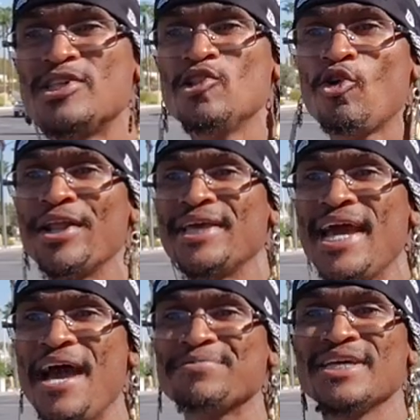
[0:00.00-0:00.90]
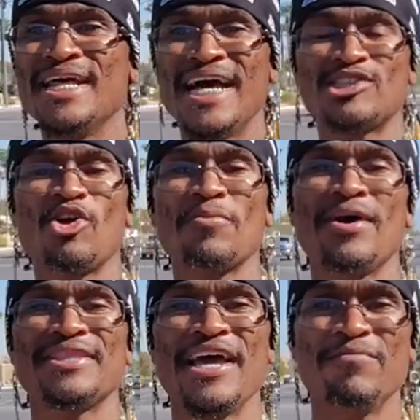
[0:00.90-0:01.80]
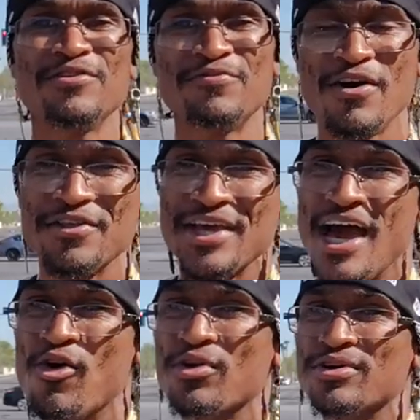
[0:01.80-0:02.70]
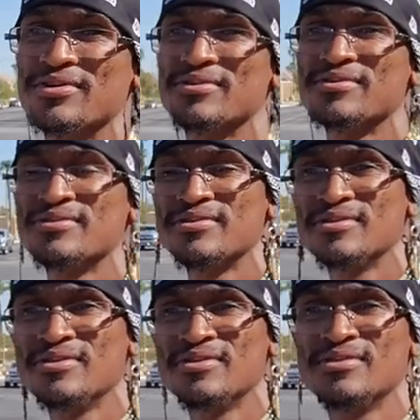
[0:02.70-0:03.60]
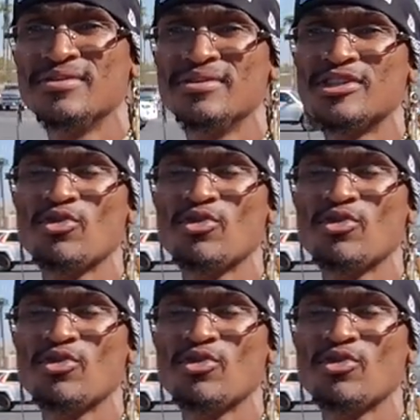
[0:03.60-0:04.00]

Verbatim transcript: you see Lord in caps, that's talking about the Heavenly Father Yahweh.